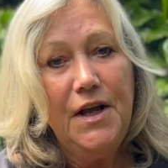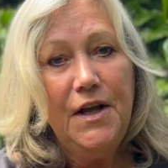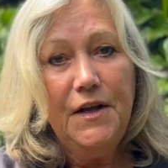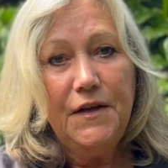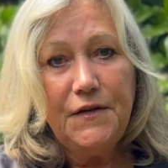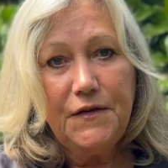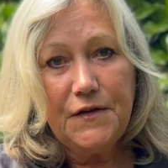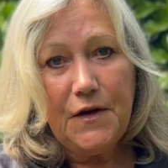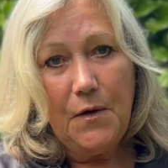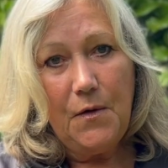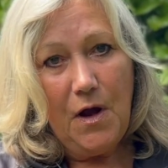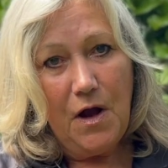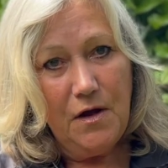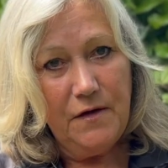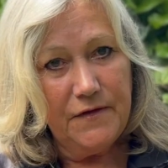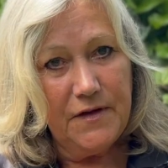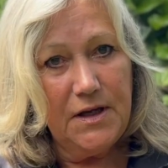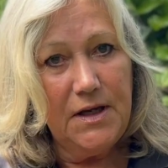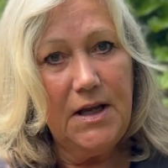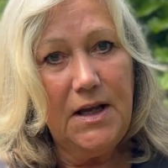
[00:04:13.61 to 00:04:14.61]
So over
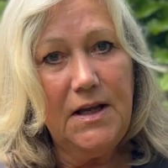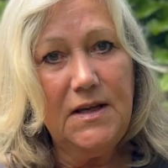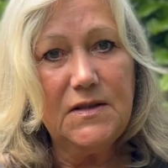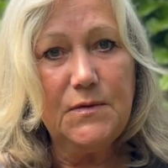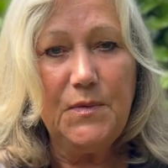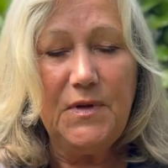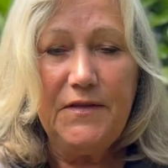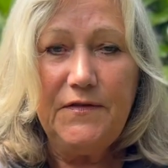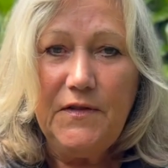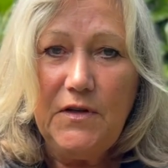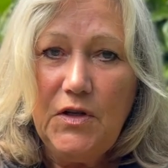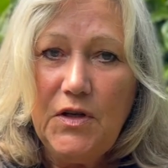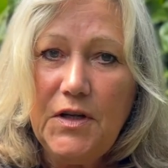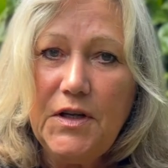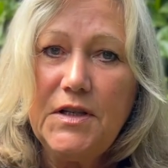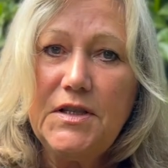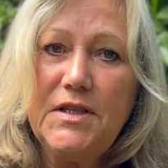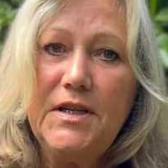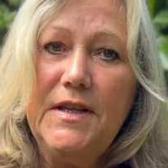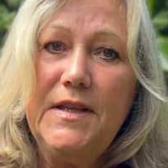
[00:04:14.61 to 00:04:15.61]
the years, we've
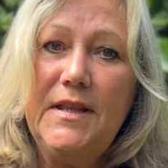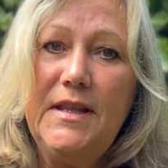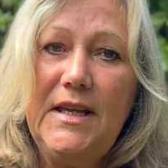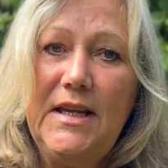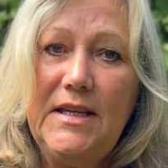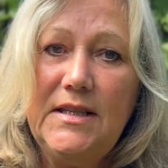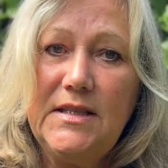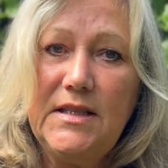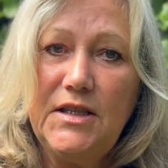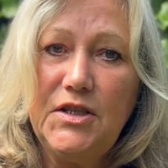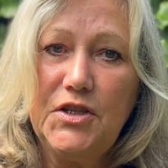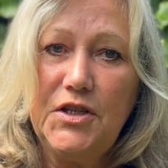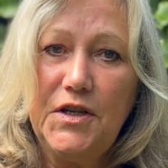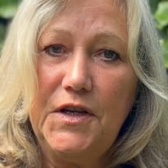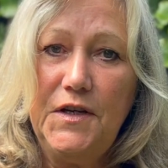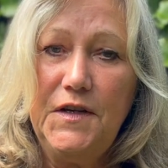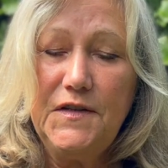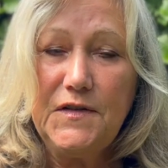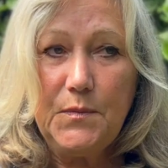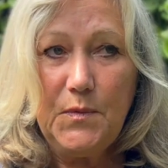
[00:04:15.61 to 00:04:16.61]
looked at these
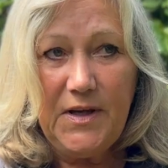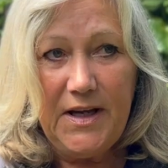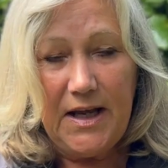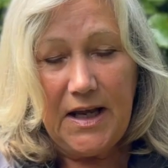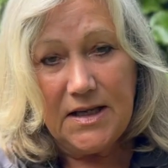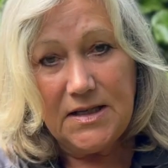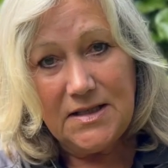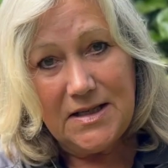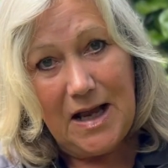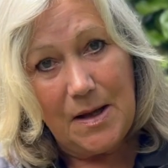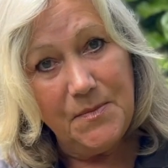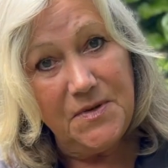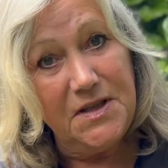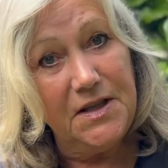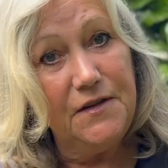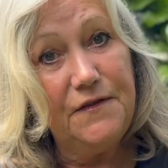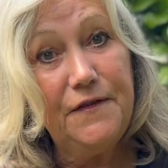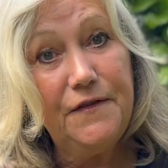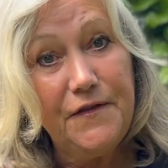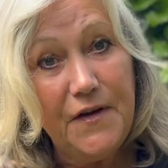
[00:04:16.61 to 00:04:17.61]
issues. We
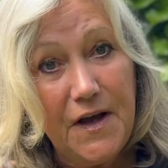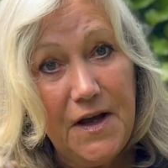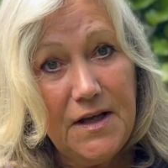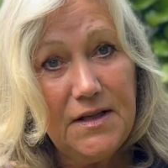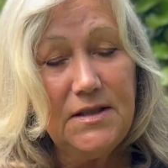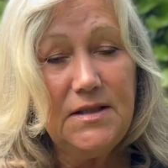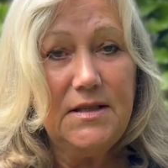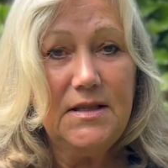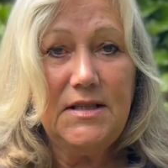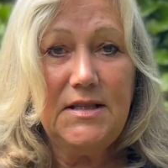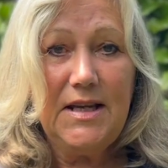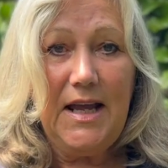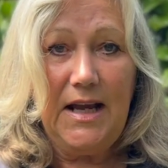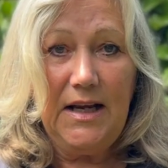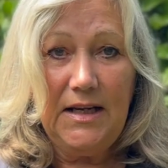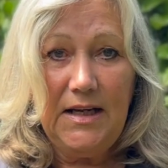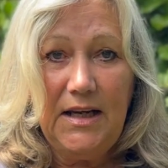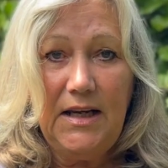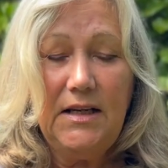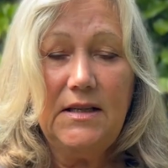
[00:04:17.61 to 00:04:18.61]
adapted first the
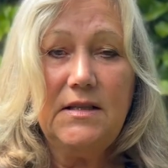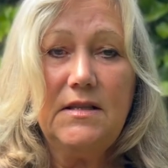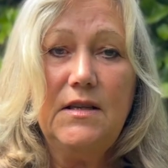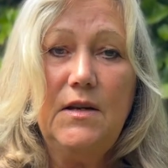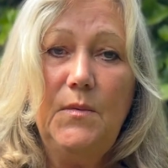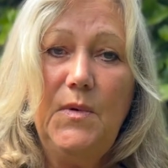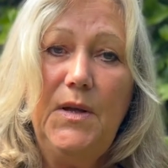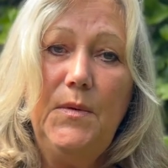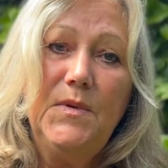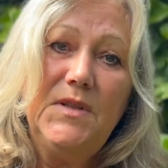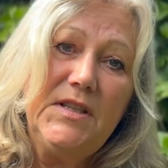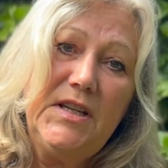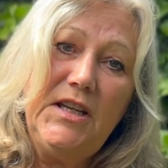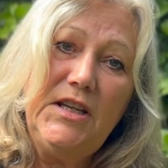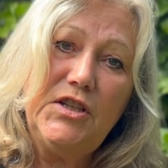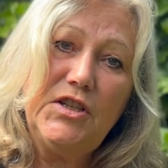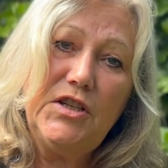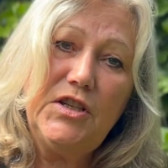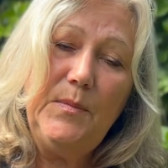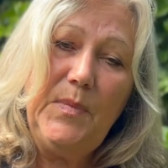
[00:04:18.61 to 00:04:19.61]
techniques that we were
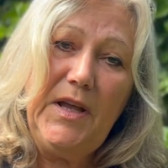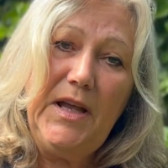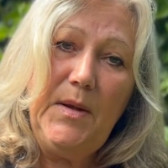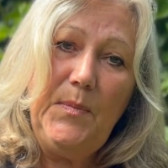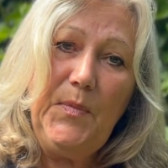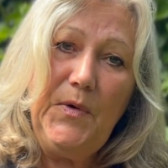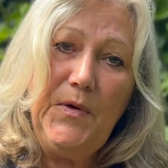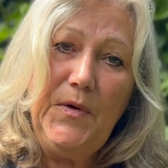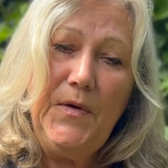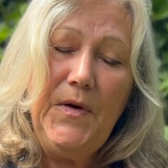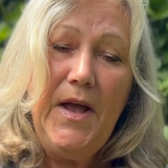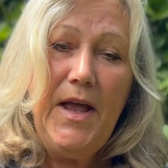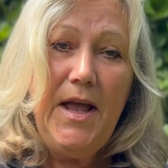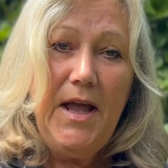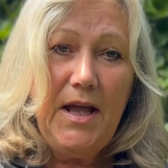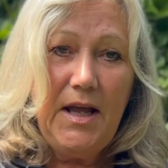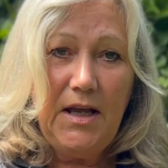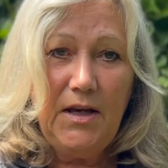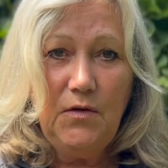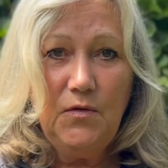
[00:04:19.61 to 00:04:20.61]
teaching people
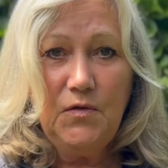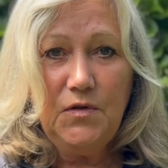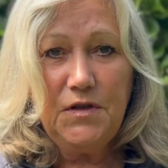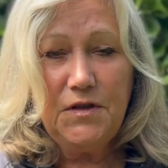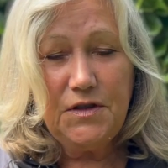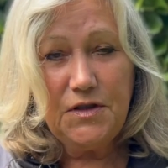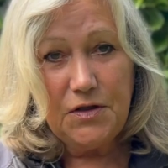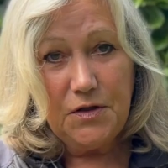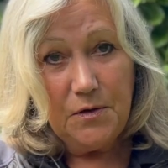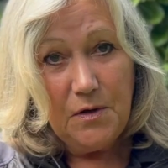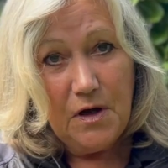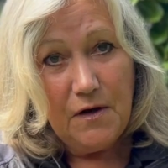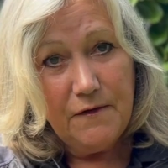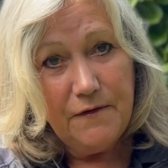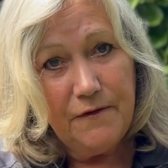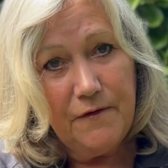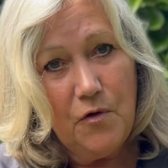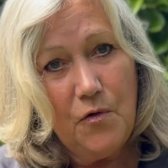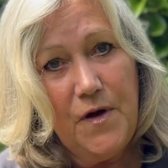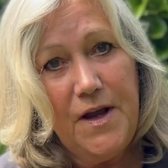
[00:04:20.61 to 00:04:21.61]
in order to
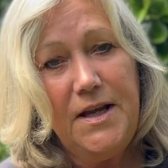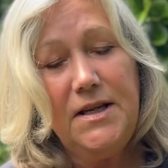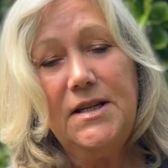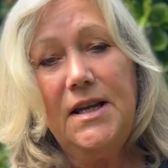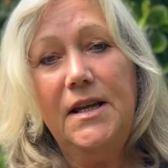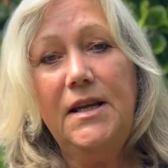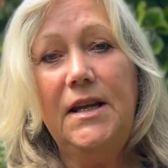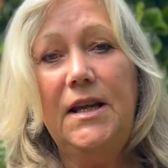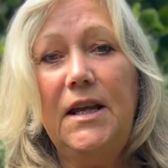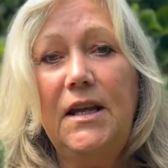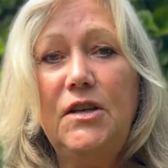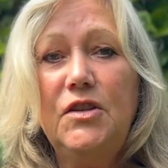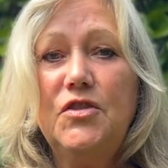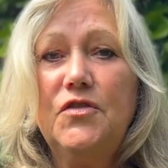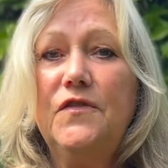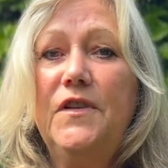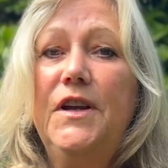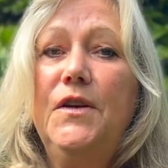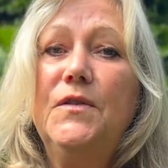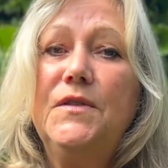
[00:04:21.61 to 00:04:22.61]
avoid any
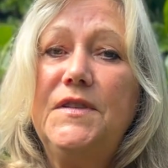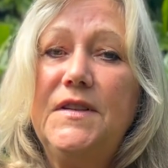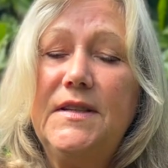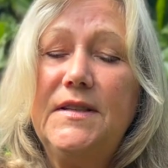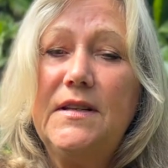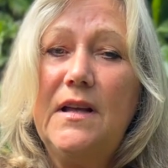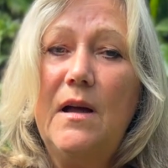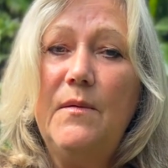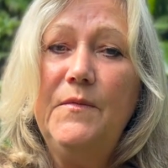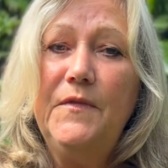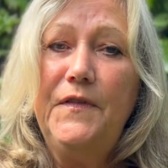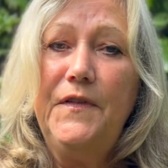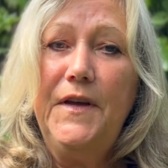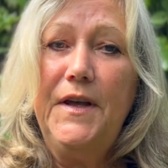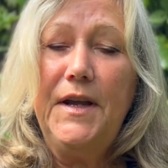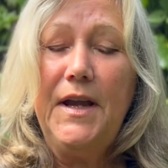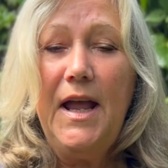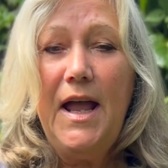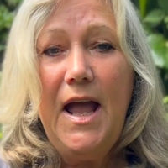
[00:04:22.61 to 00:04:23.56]
injury or discomfort.